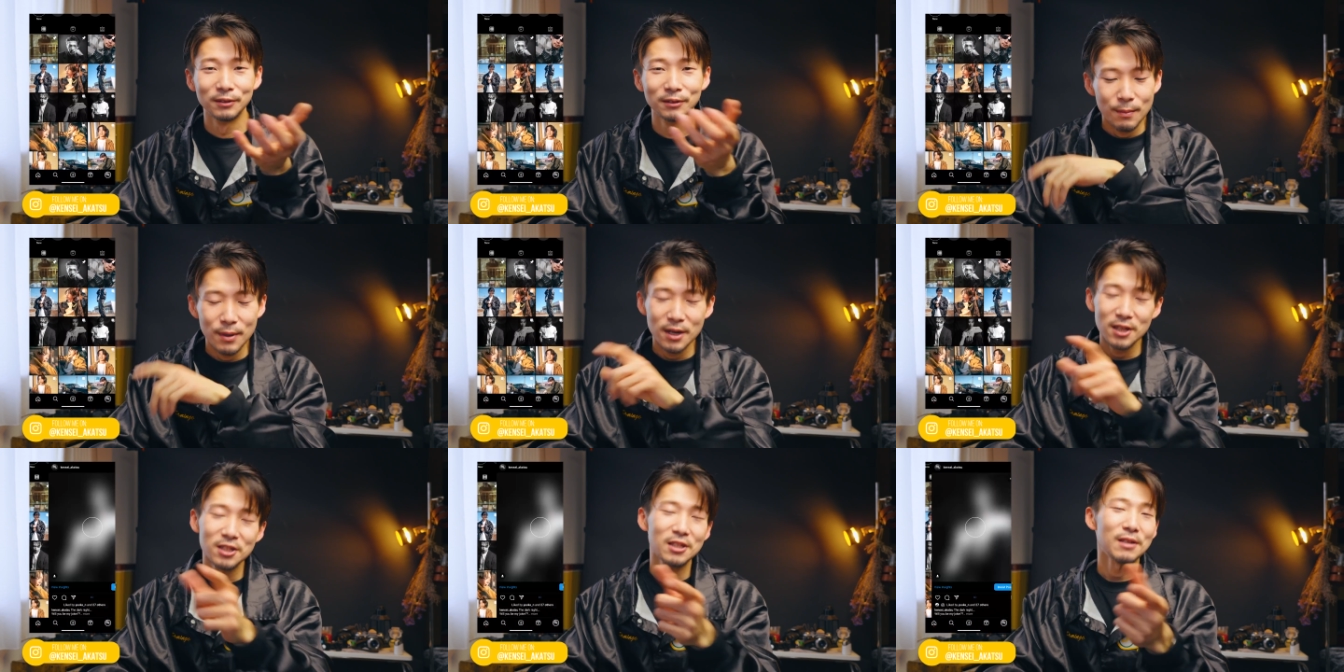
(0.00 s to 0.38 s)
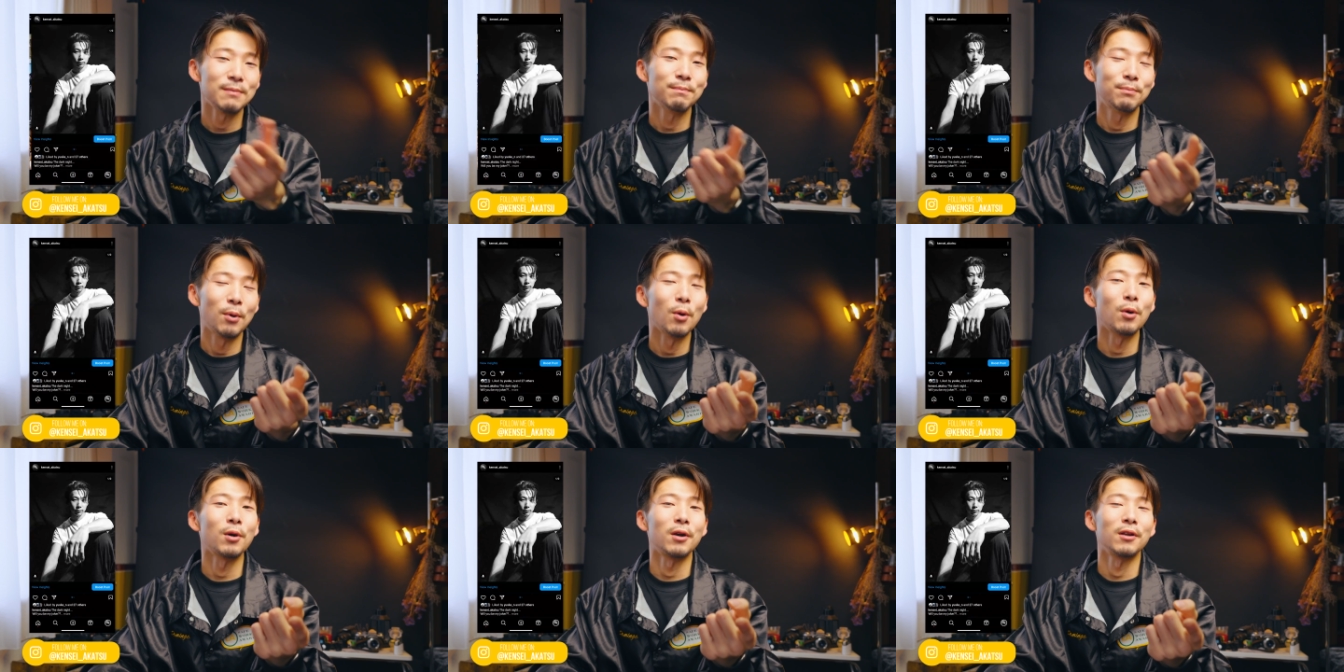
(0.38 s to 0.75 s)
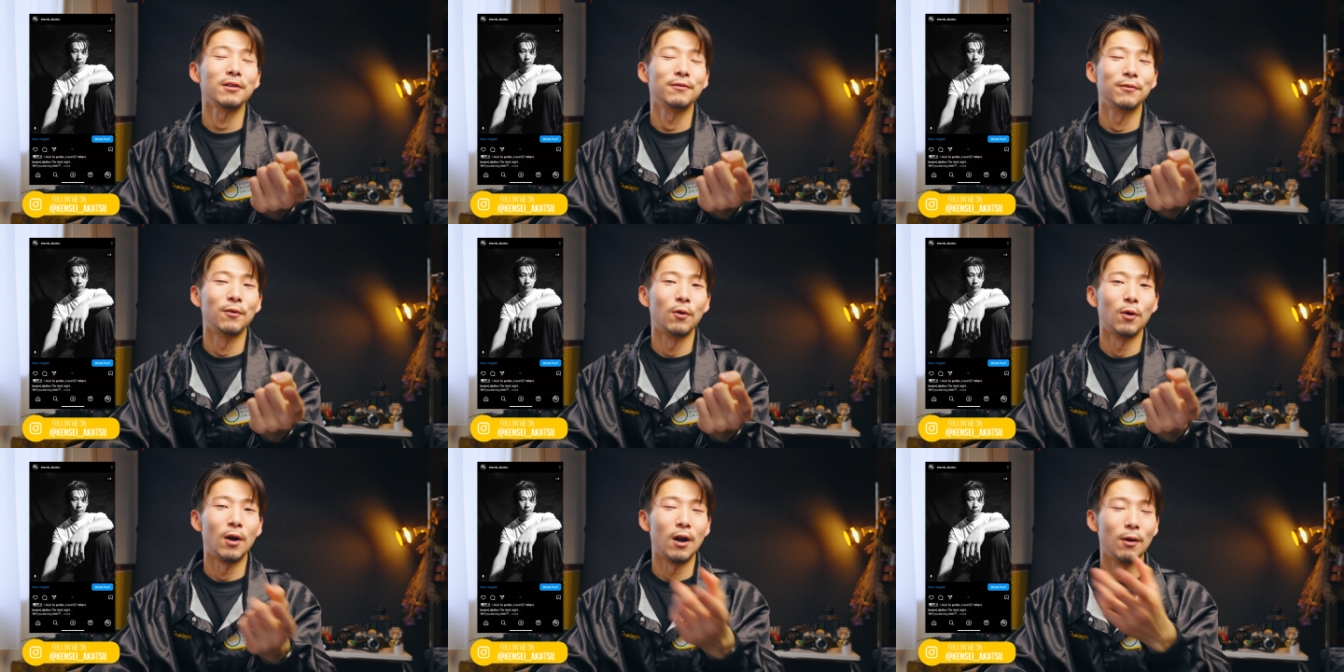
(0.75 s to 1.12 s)
But it's important
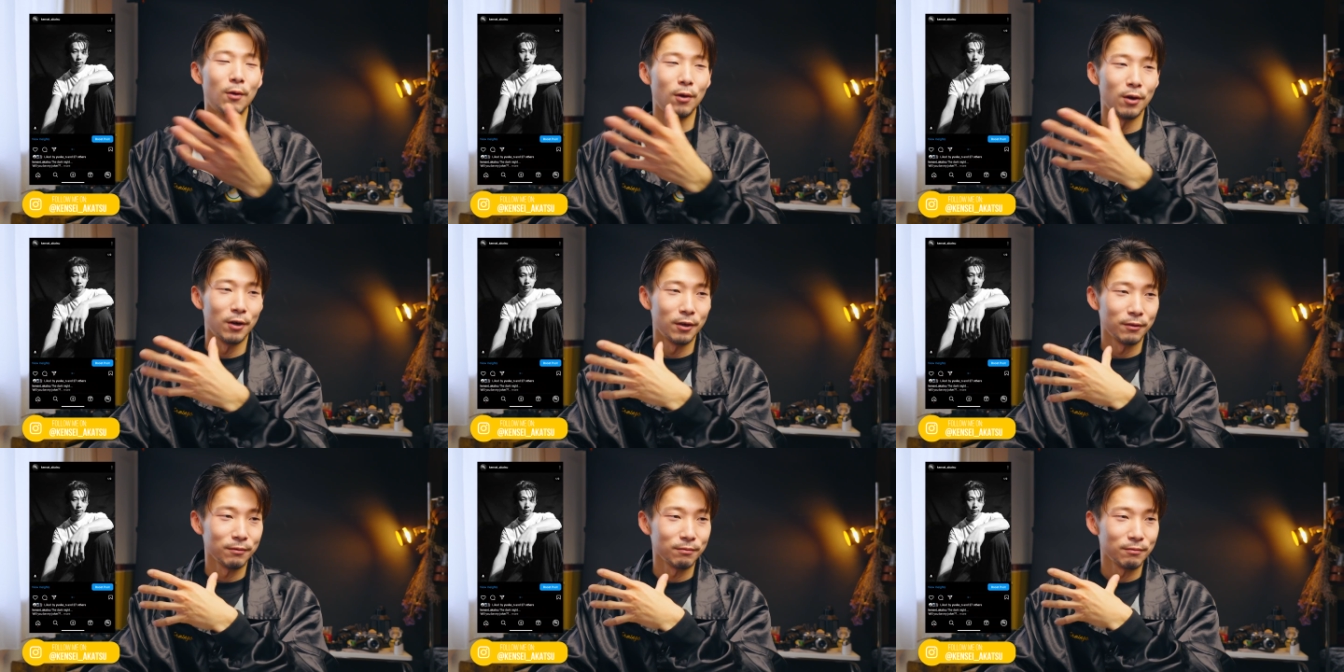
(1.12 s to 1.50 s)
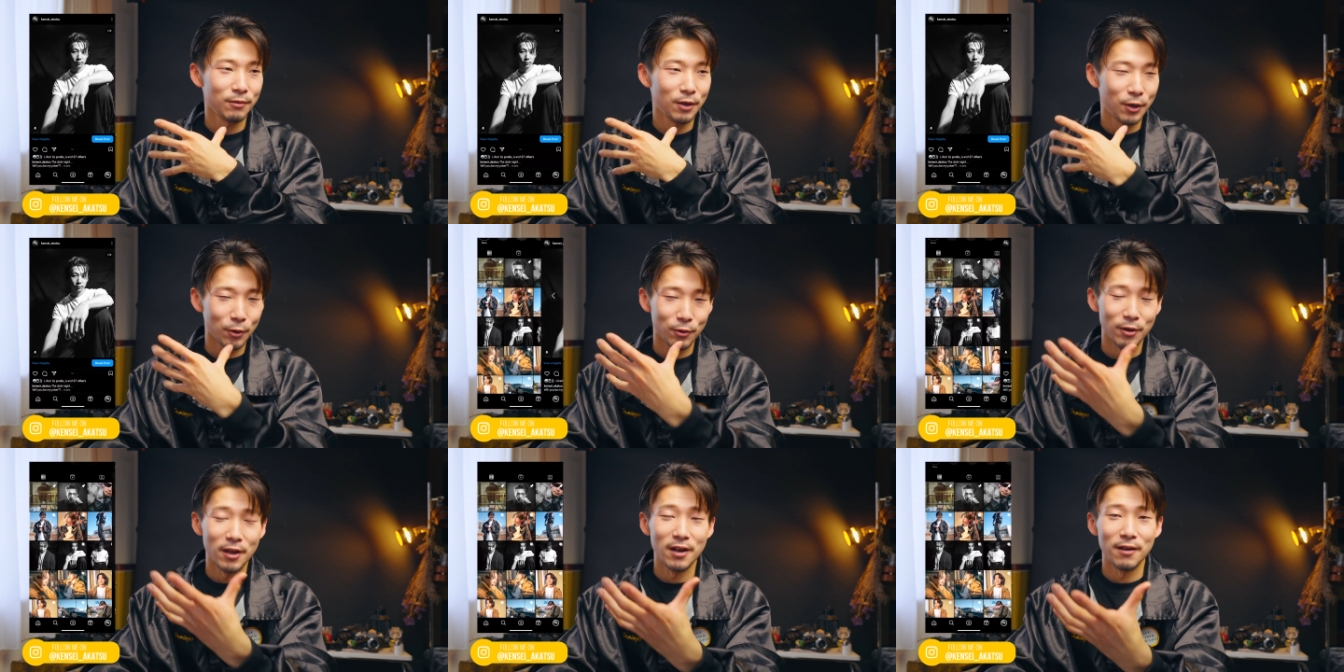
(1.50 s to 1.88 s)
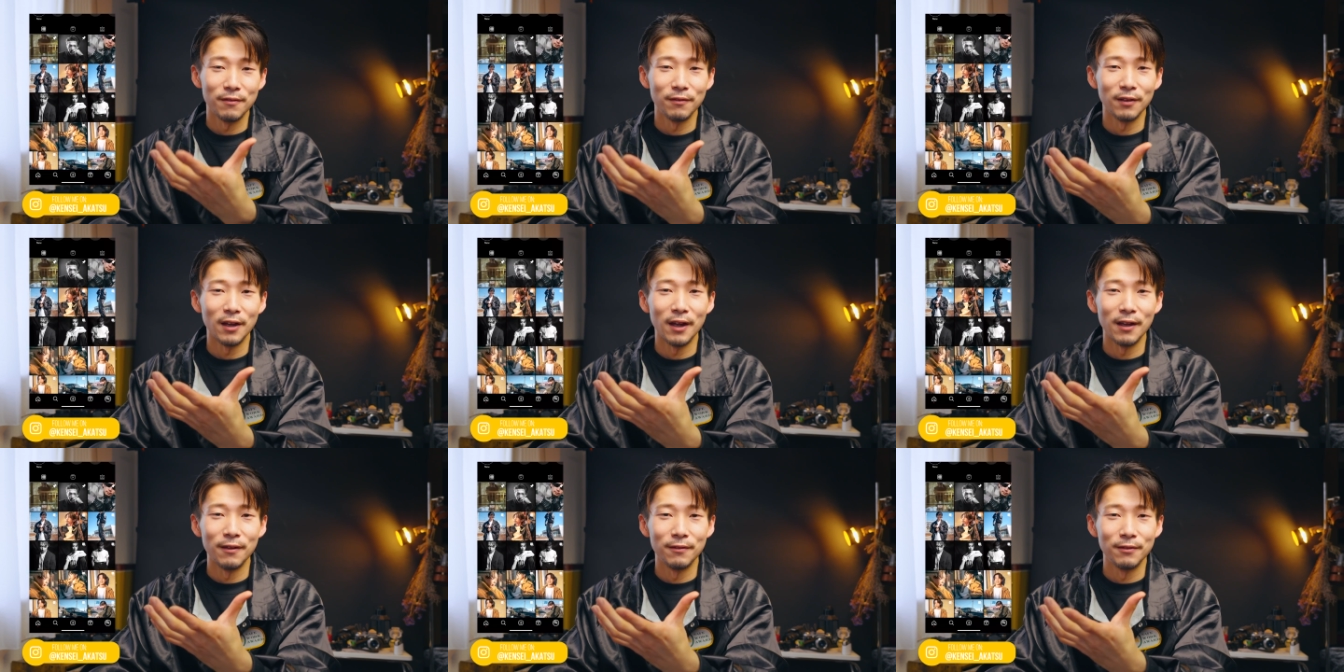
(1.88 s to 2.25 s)
for our creative
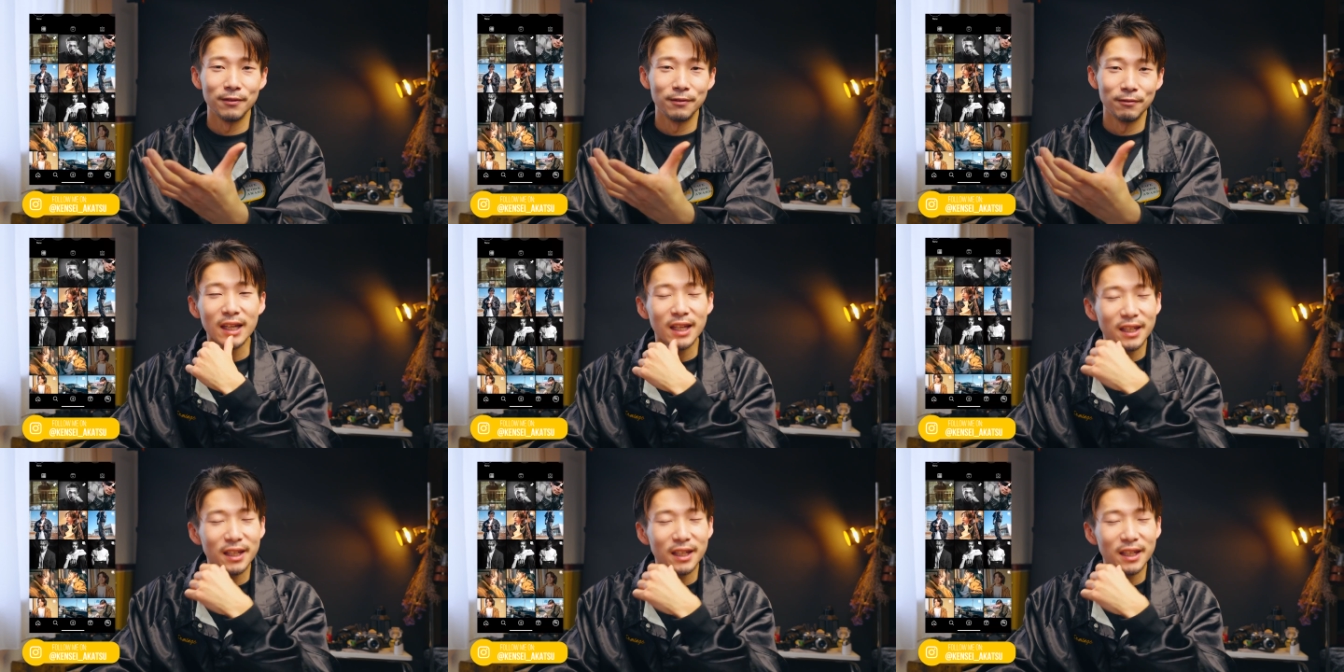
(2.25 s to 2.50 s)
life.